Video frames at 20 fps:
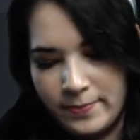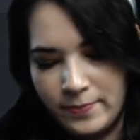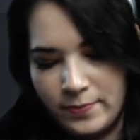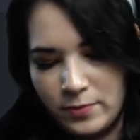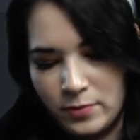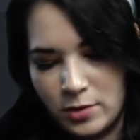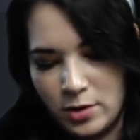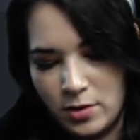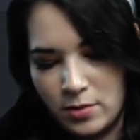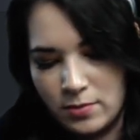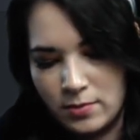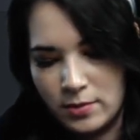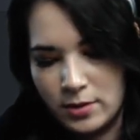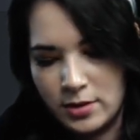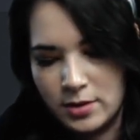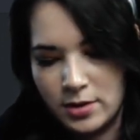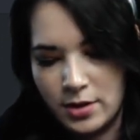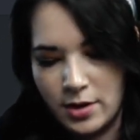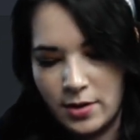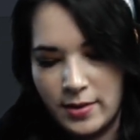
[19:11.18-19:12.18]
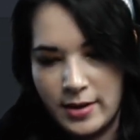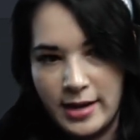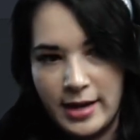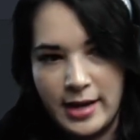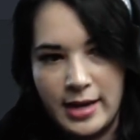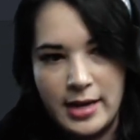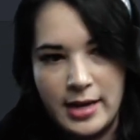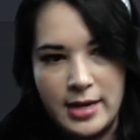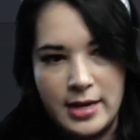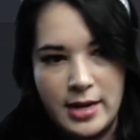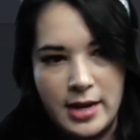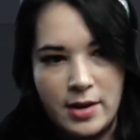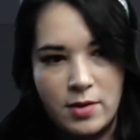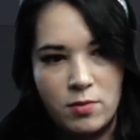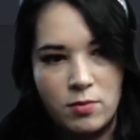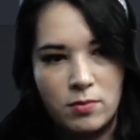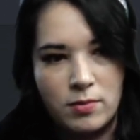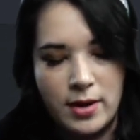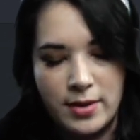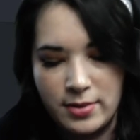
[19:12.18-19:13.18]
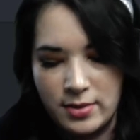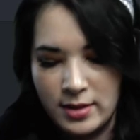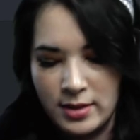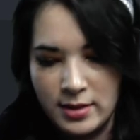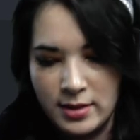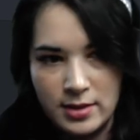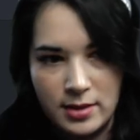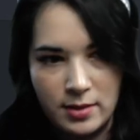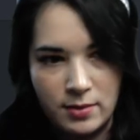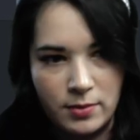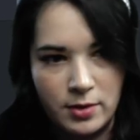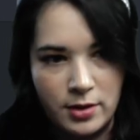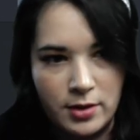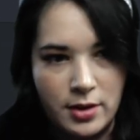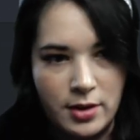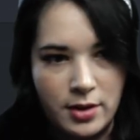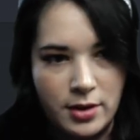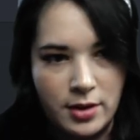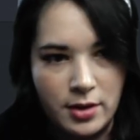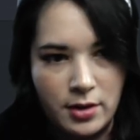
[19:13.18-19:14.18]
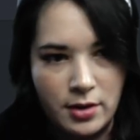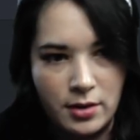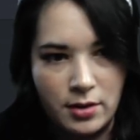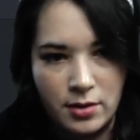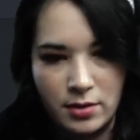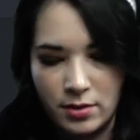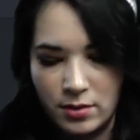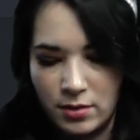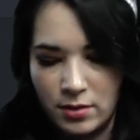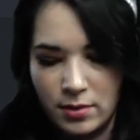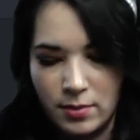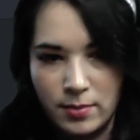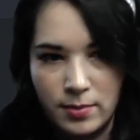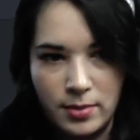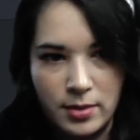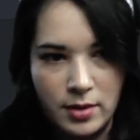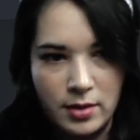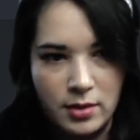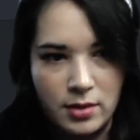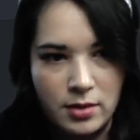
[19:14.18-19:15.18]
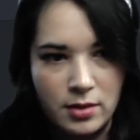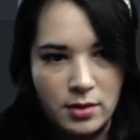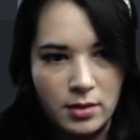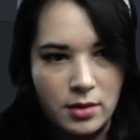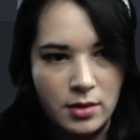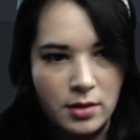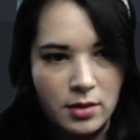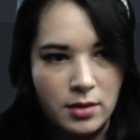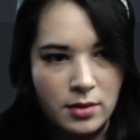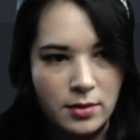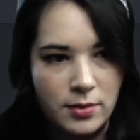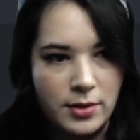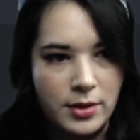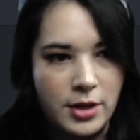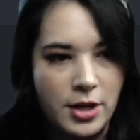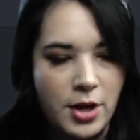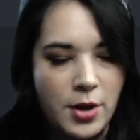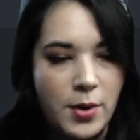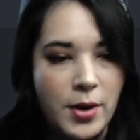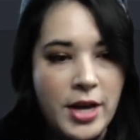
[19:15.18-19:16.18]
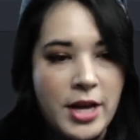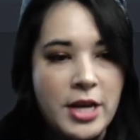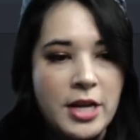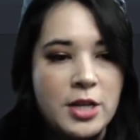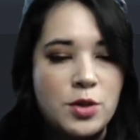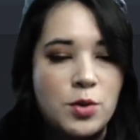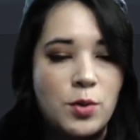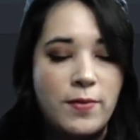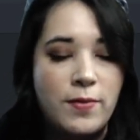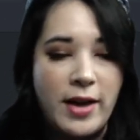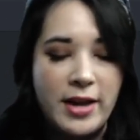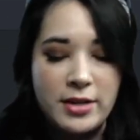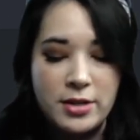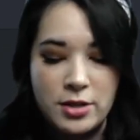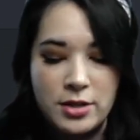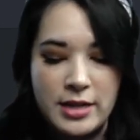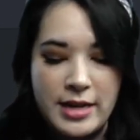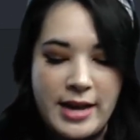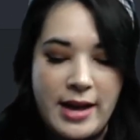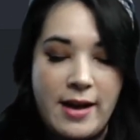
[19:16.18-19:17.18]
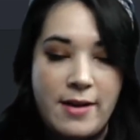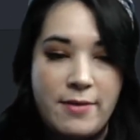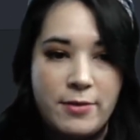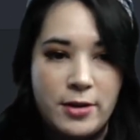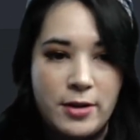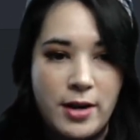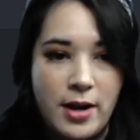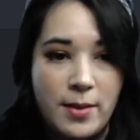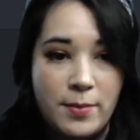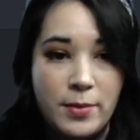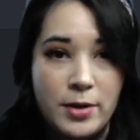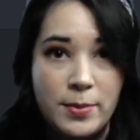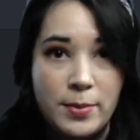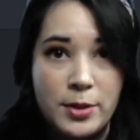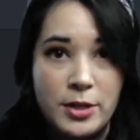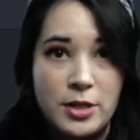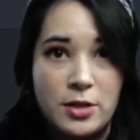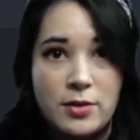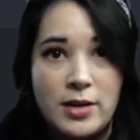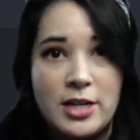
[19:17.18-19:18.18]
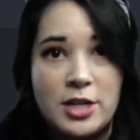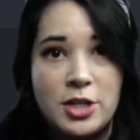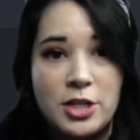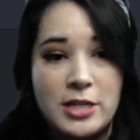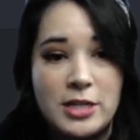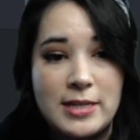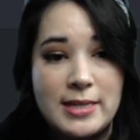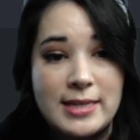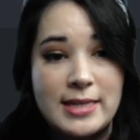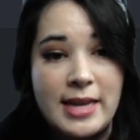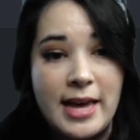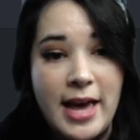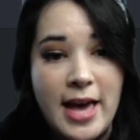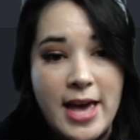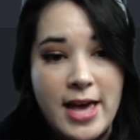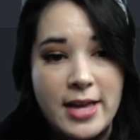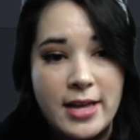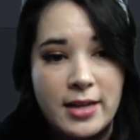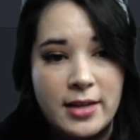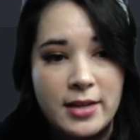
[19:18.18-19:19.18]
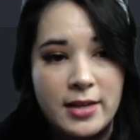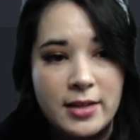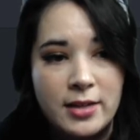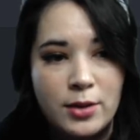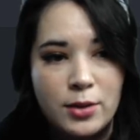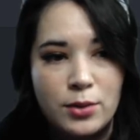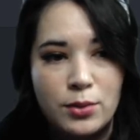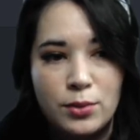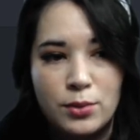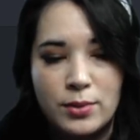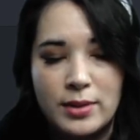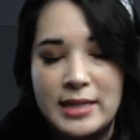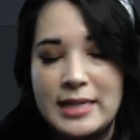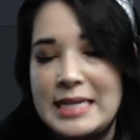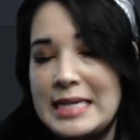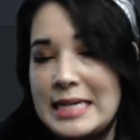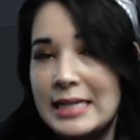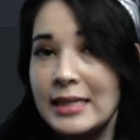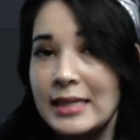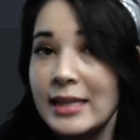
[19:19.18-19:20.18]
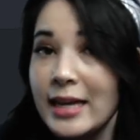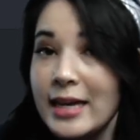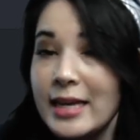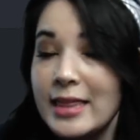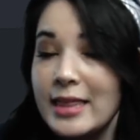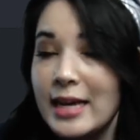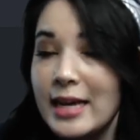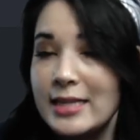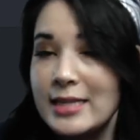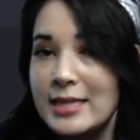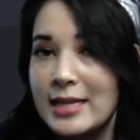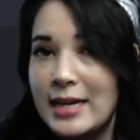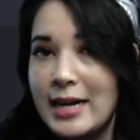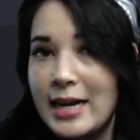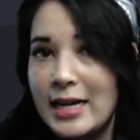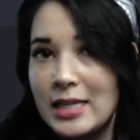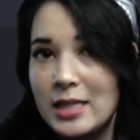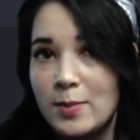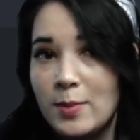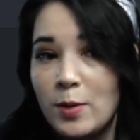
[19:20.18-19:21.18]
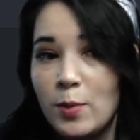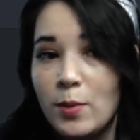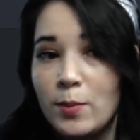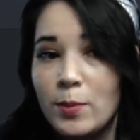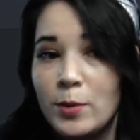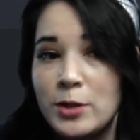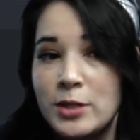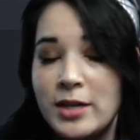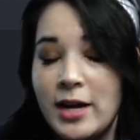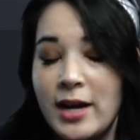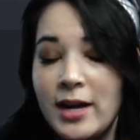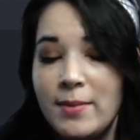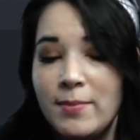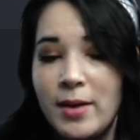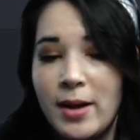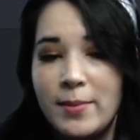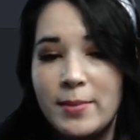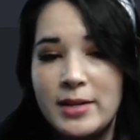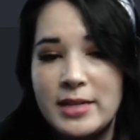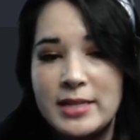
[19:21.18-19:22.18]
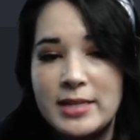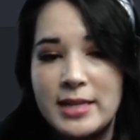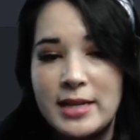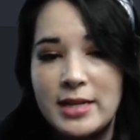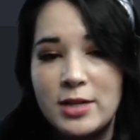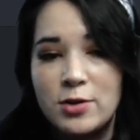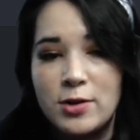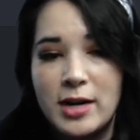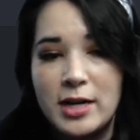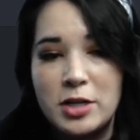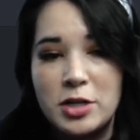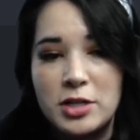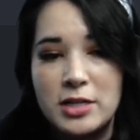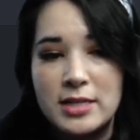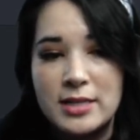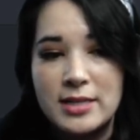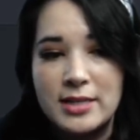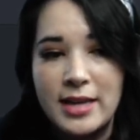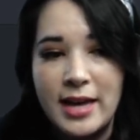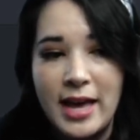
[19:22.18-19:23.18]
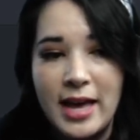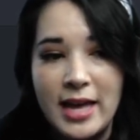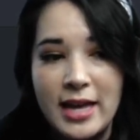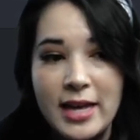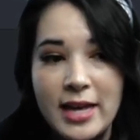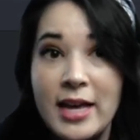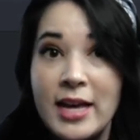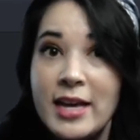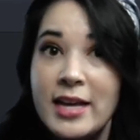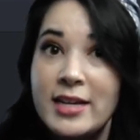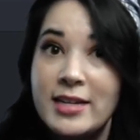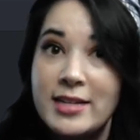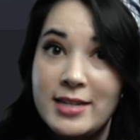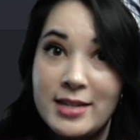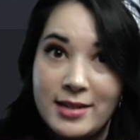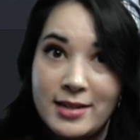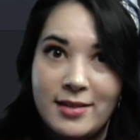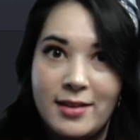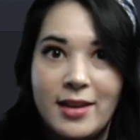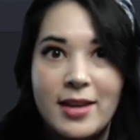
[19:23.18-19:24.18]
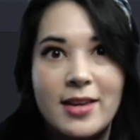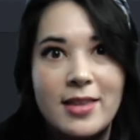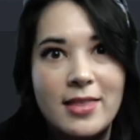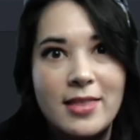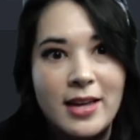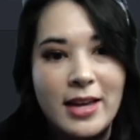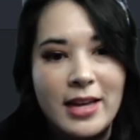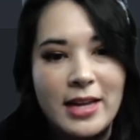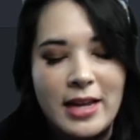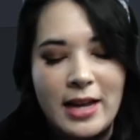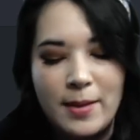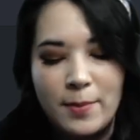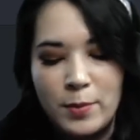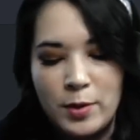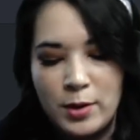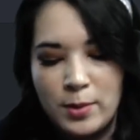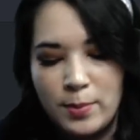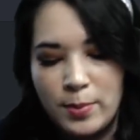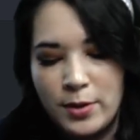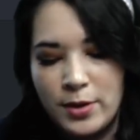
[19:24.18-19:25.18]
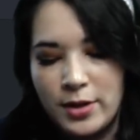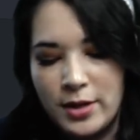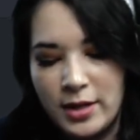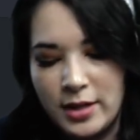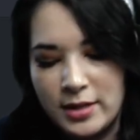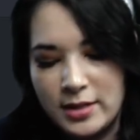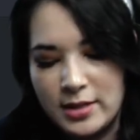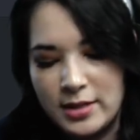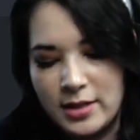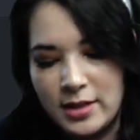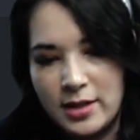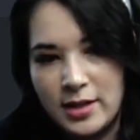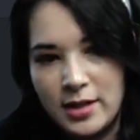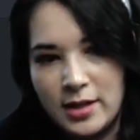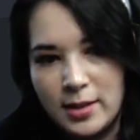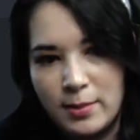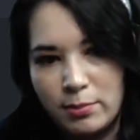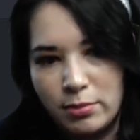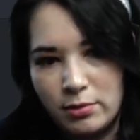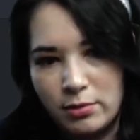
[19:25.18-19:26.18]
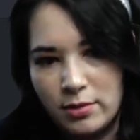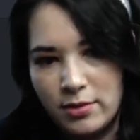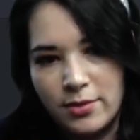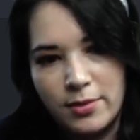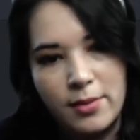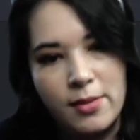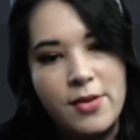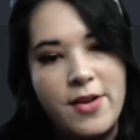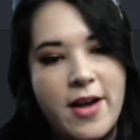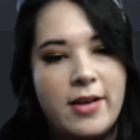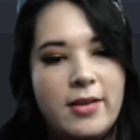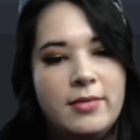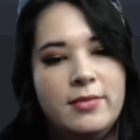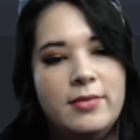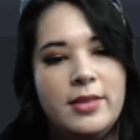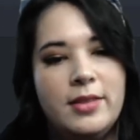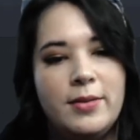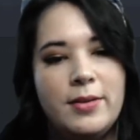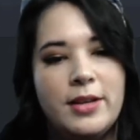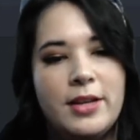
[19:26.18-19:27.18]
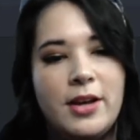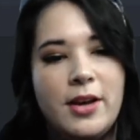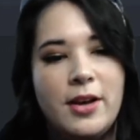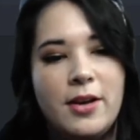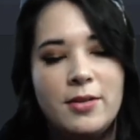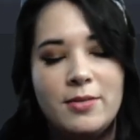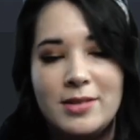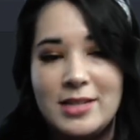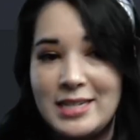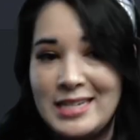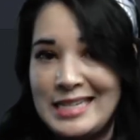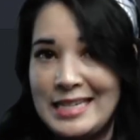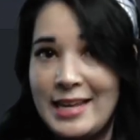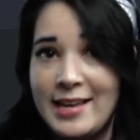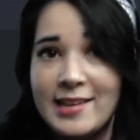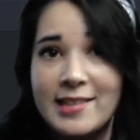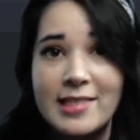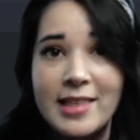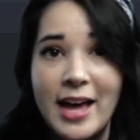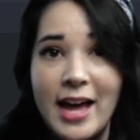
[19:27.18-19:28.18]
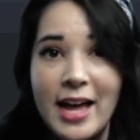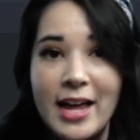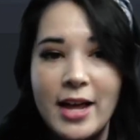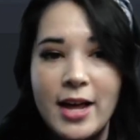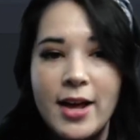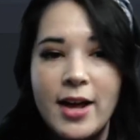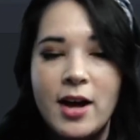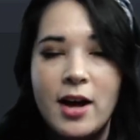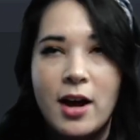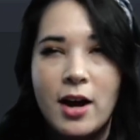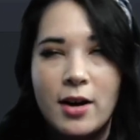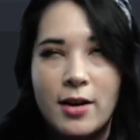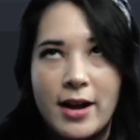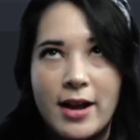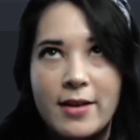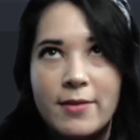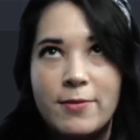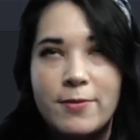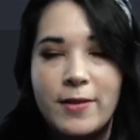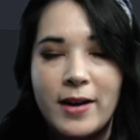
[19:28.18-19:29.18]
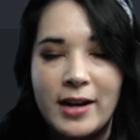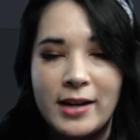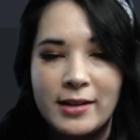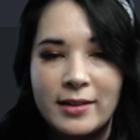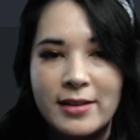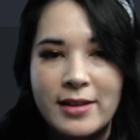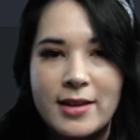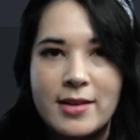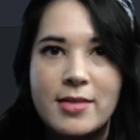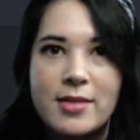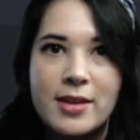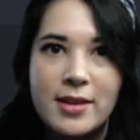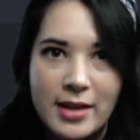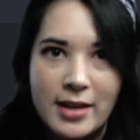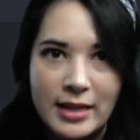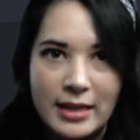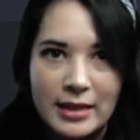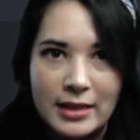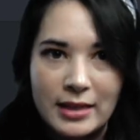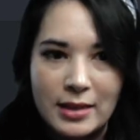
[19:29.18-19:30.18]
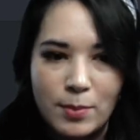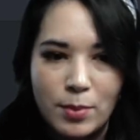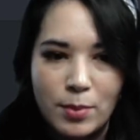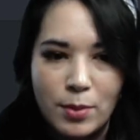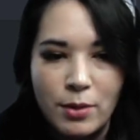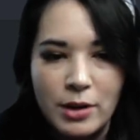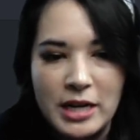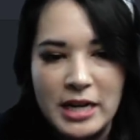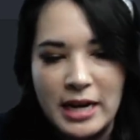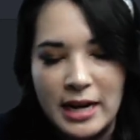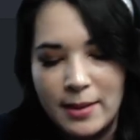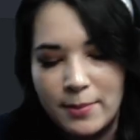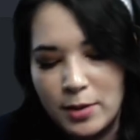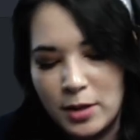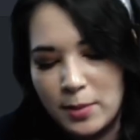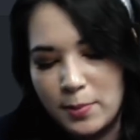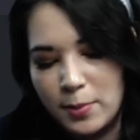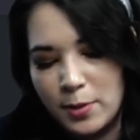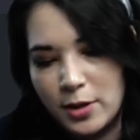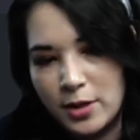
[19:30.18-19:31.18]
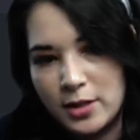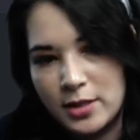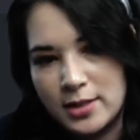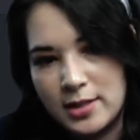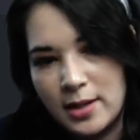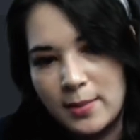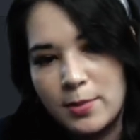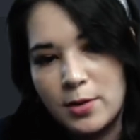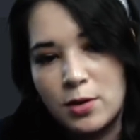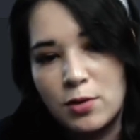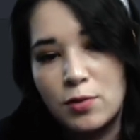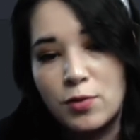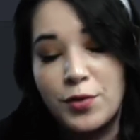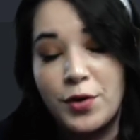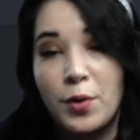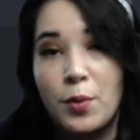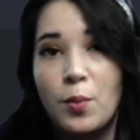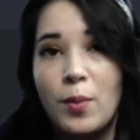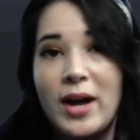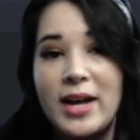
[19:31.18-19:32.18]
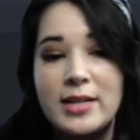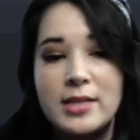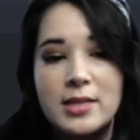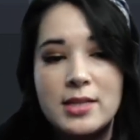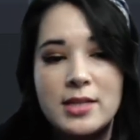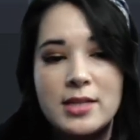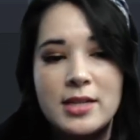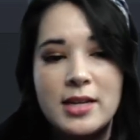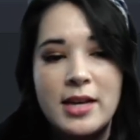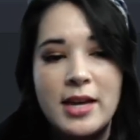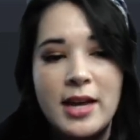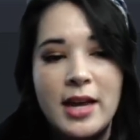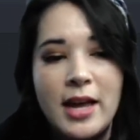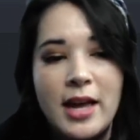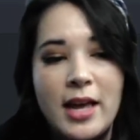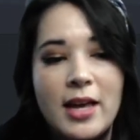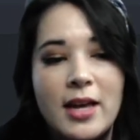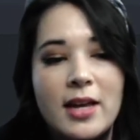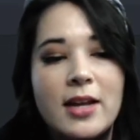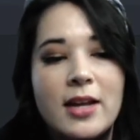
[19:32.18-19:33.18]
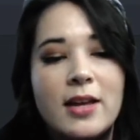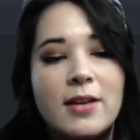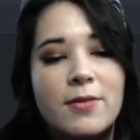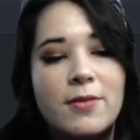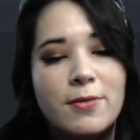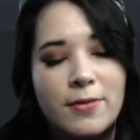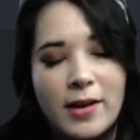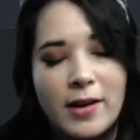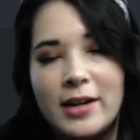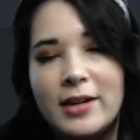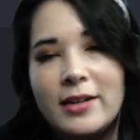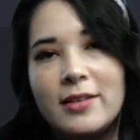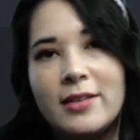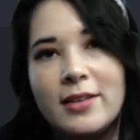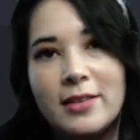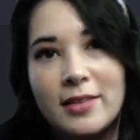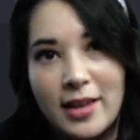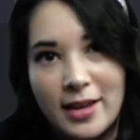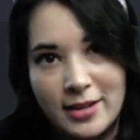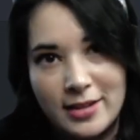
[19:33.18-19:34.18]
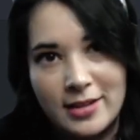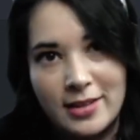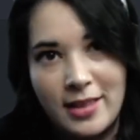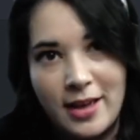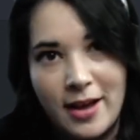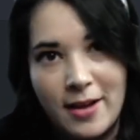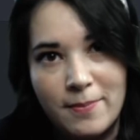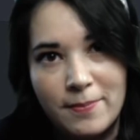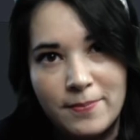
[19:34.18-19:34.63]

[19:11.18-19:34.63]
So let's go ahead and run this, and we're gonna go Python, there we go. So we've entered a cavern. I'm gonna put direction as K. Ooh, it didn't like that. It's gonna ask me one more time. I'm gonna say direction is K. Didn't like that. I'm gonna put blah, blah, blah. There we go, didn't like that. All right, finally, I think I get the point. I'm gonna put W for west, and it finally liked that.